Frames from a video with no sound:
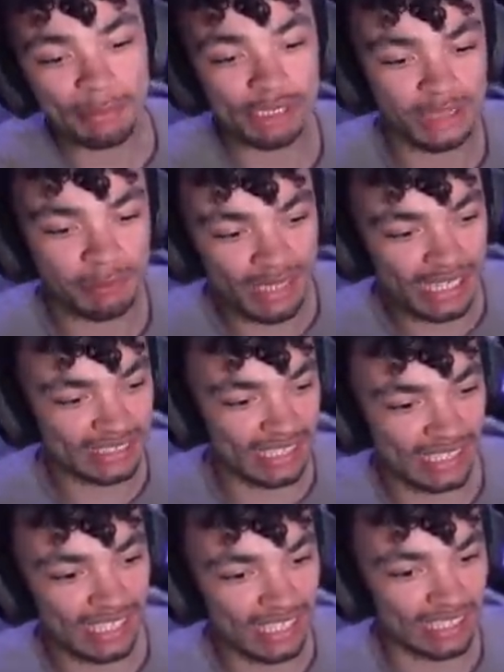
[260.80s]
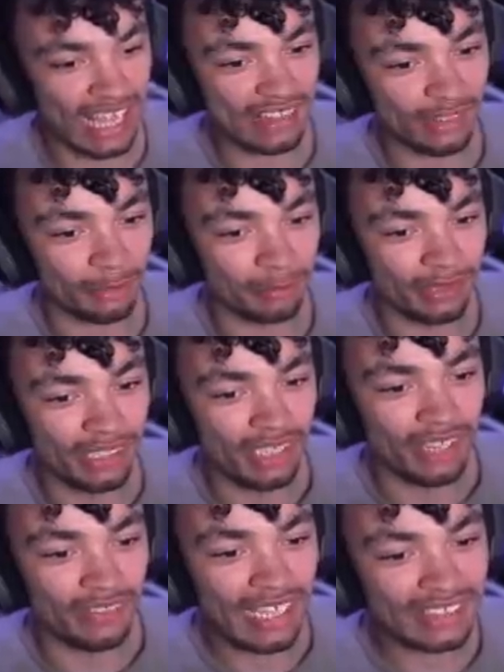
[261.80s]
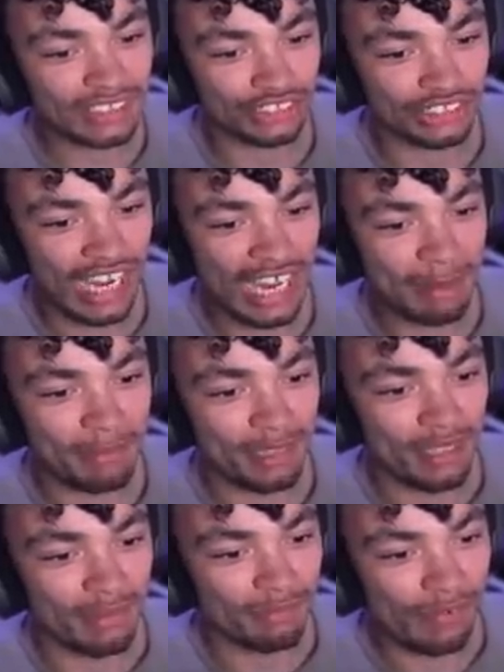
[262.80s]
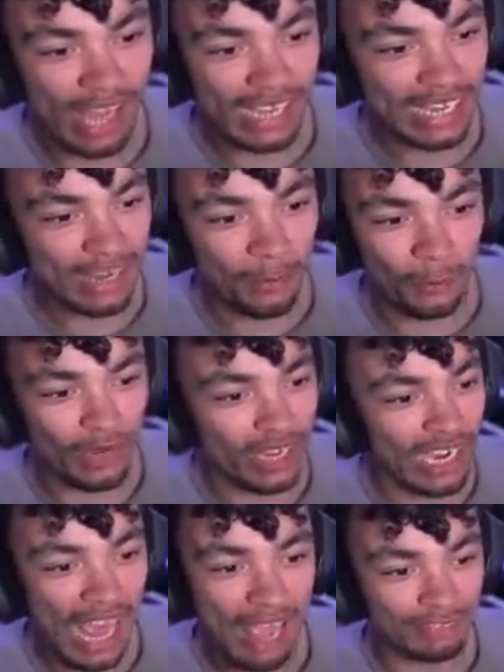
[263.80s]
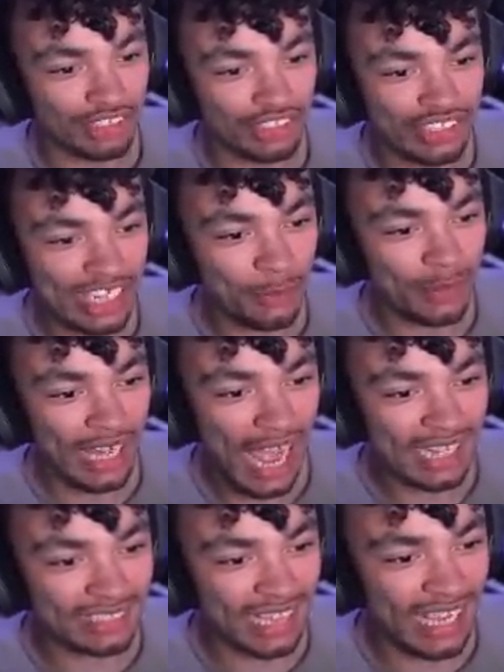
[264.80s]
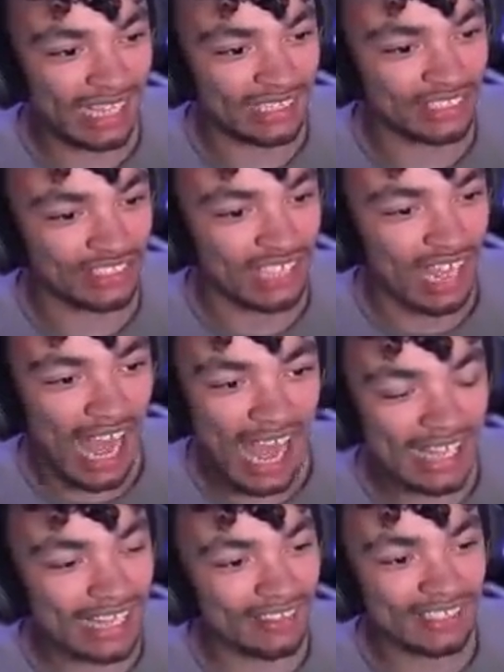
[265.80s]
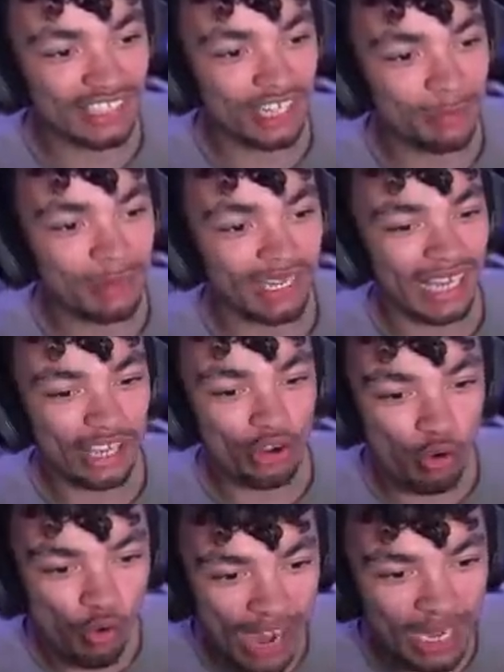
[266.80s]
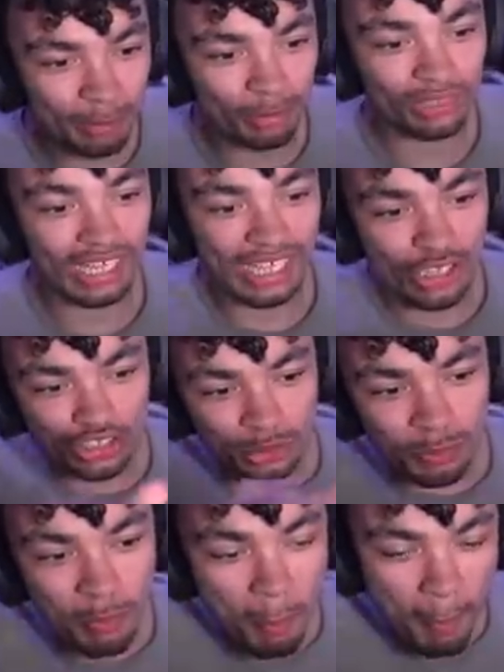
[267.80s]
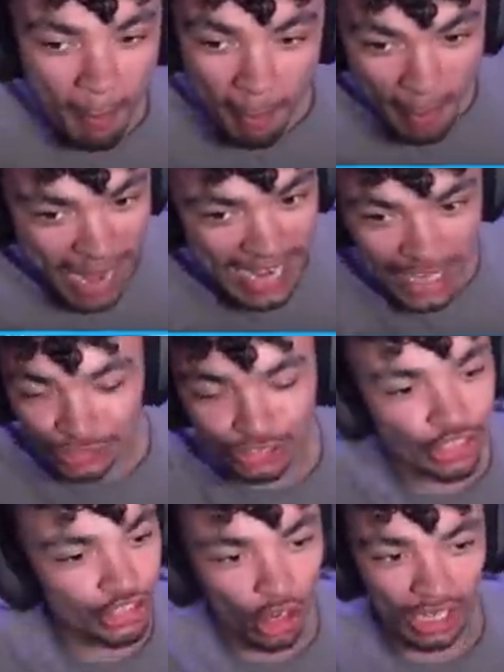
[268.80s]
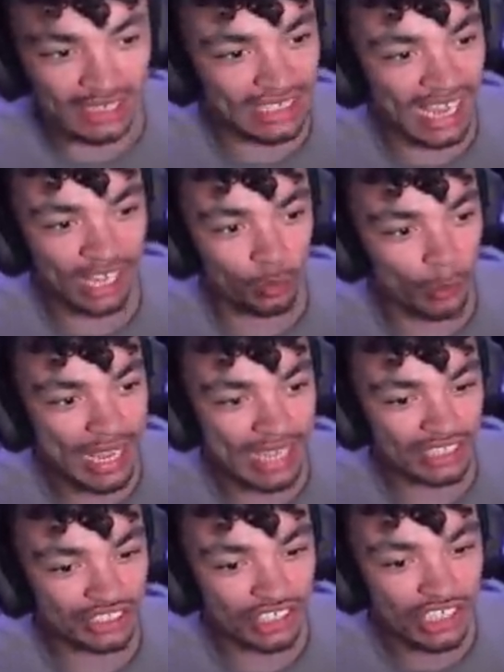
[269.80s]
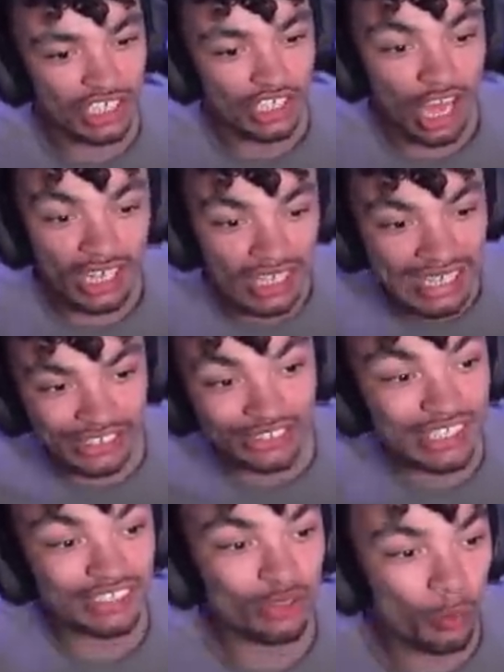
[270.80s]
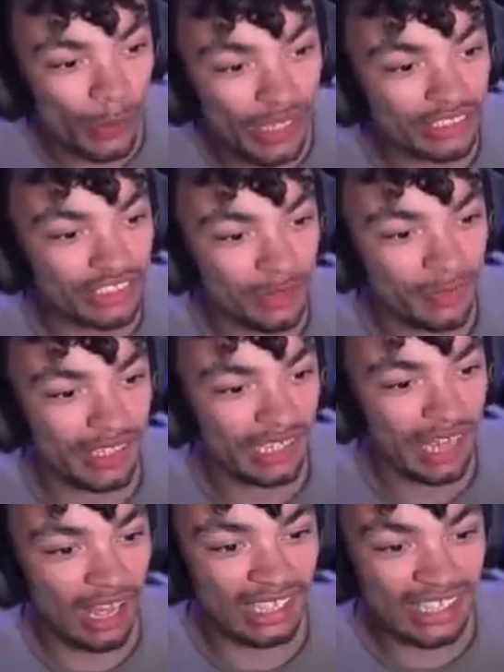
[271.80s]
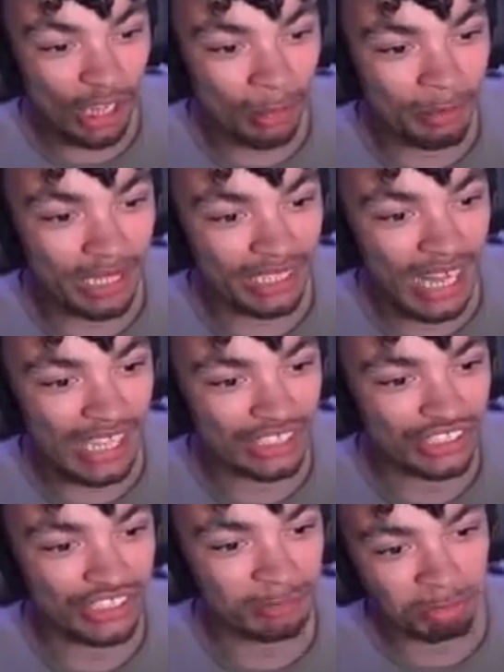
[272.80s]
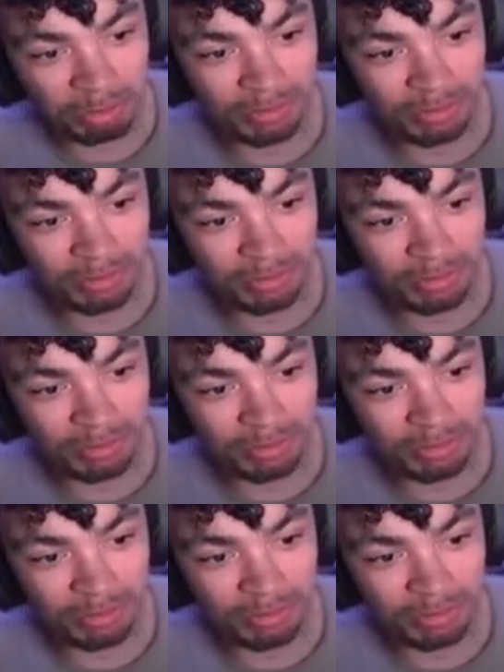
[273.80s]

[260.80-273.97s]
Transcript: must be Nissan didn't let them. That's a shame. Fine, we're gonna have to stick with it as it is. I think this could have been incredible, like some major ducktail wings. At least changing the wheels to something a little bit less